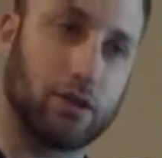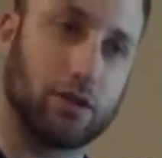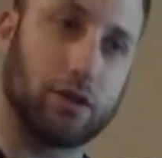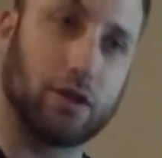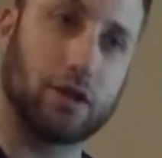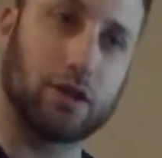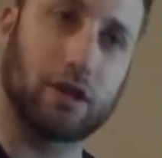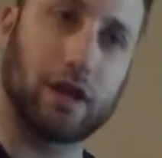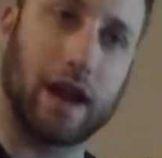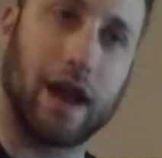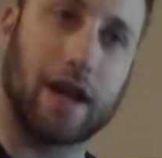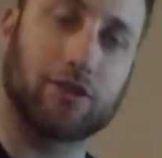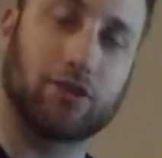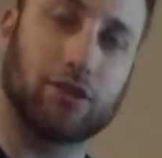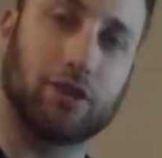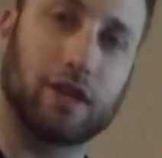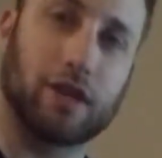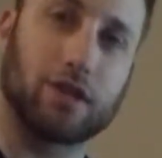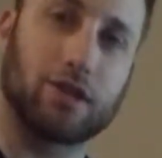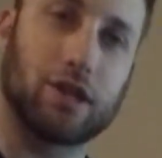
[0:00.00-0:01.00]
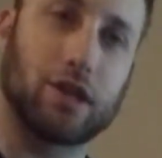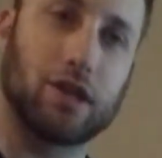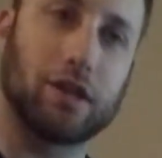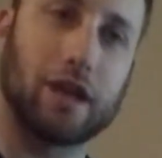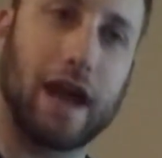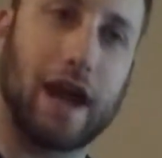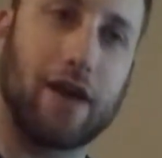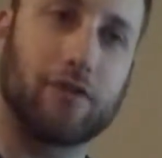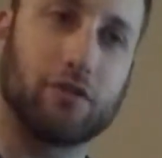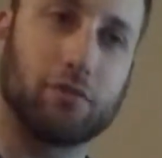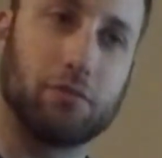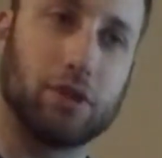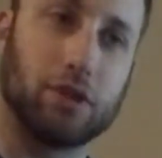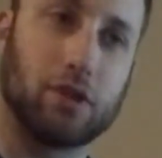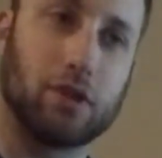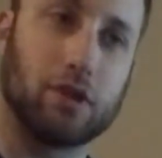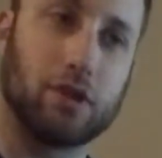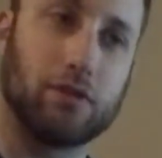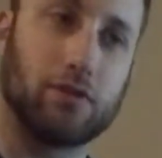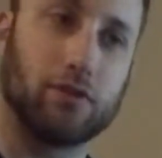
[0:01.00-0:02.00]
It doesn't actually necessarily have to be
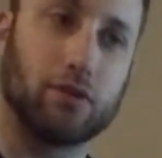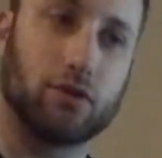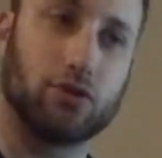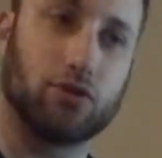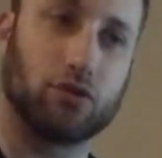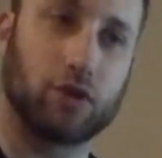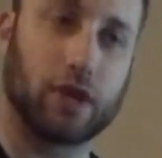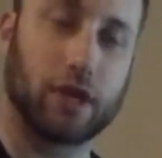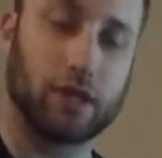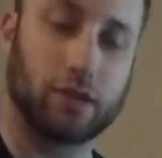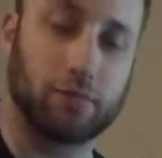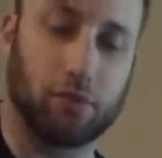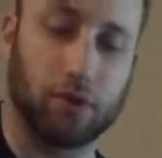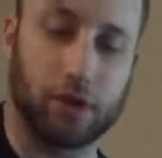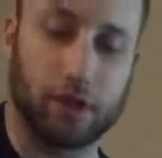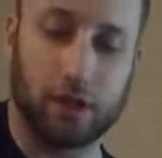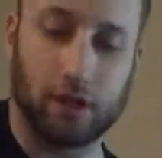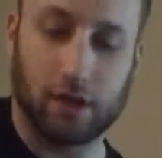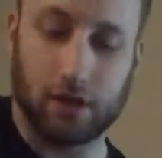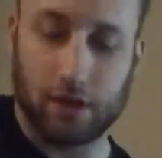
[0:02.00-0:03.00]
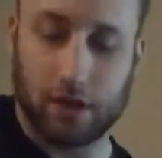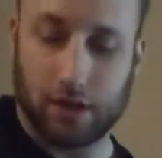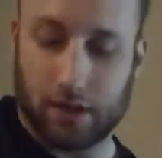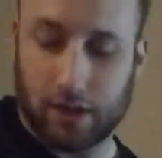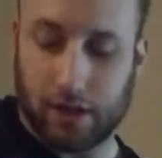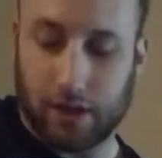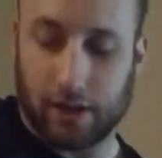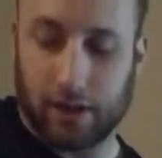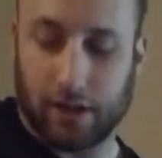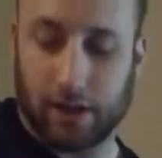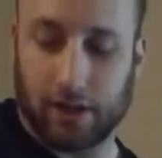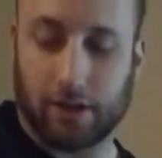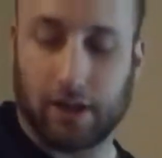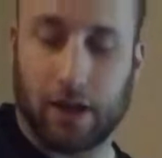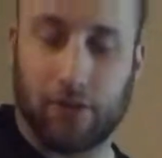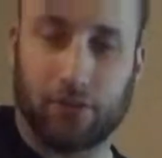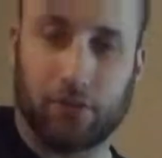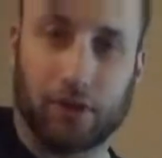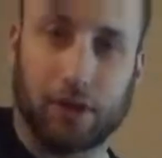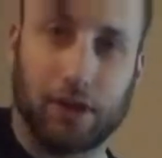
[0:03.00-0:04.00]
done on different strings, but it
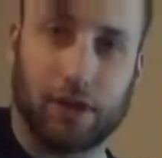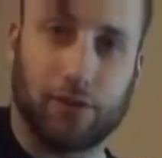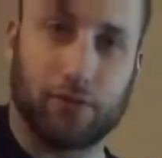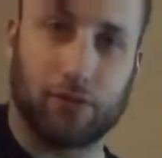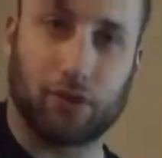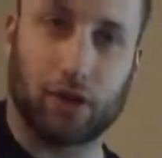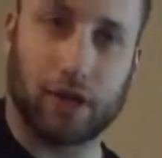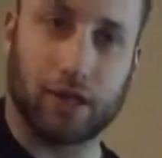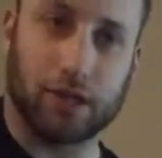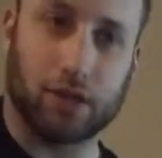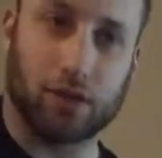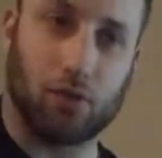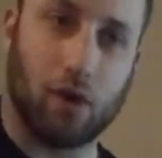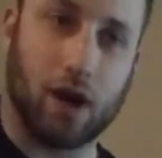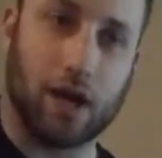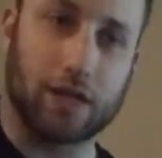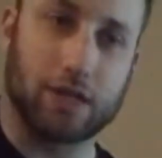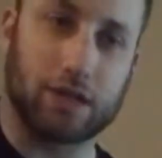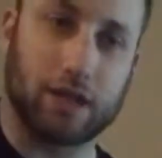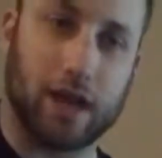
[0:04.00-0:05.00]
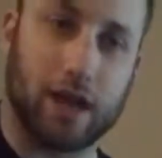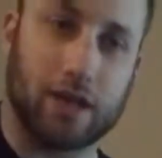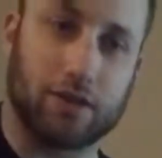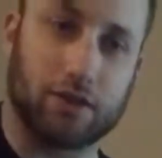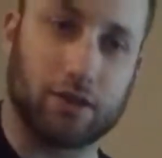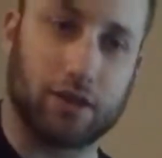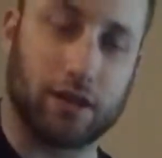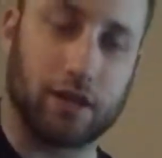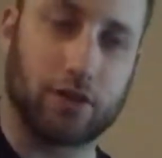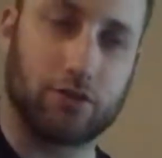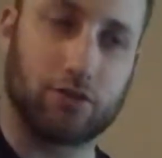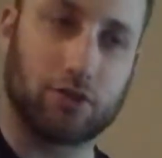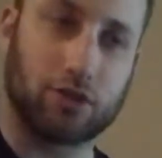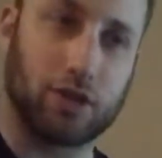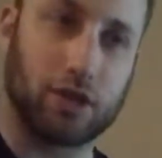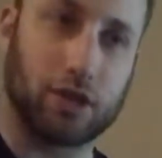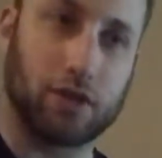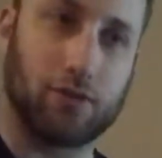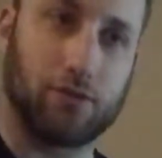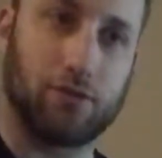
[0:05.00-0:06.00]
definitely, phrasing-wise, has an
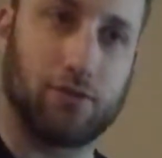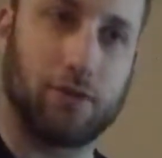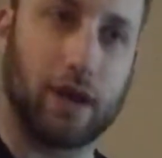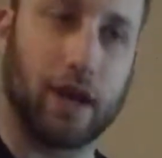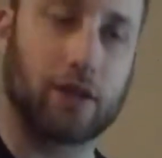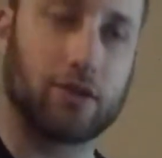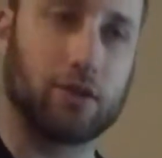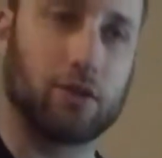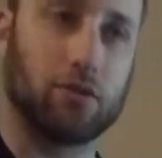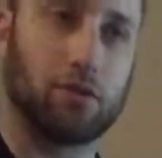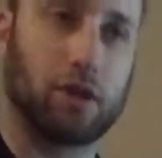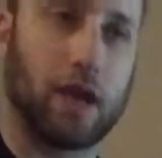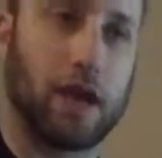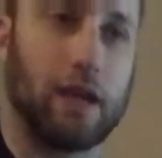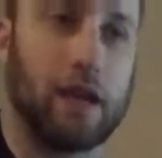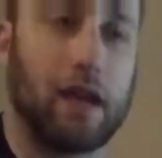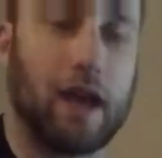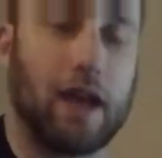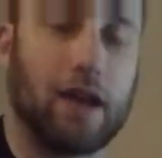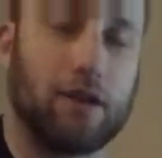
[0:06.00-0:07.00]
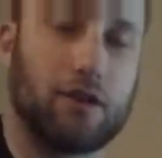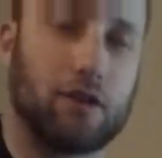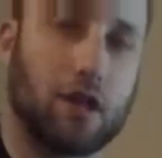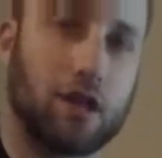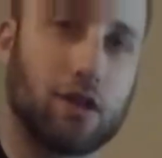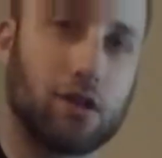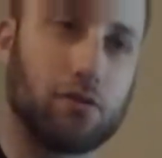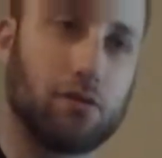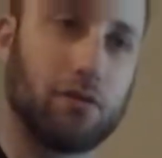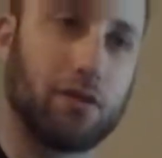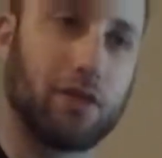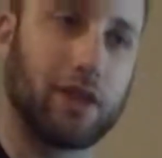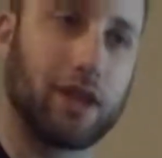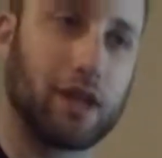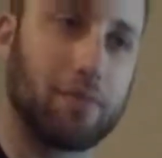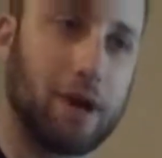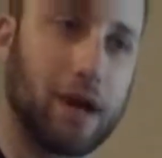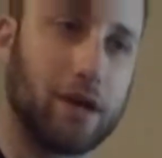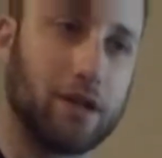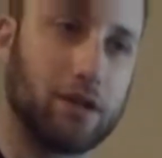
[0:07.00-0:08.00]
interesting effect, okay? And another cool
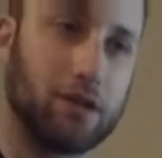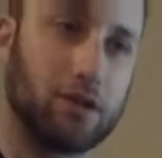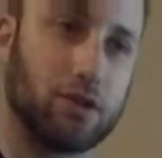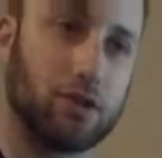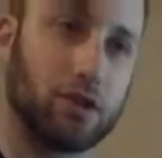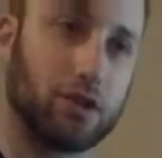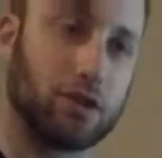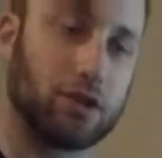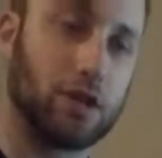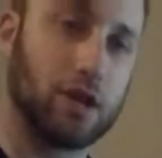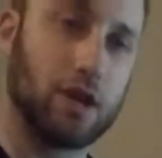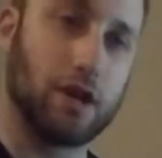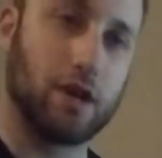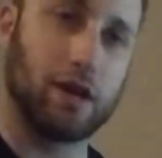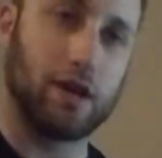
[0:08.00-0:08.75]
thing about it is this.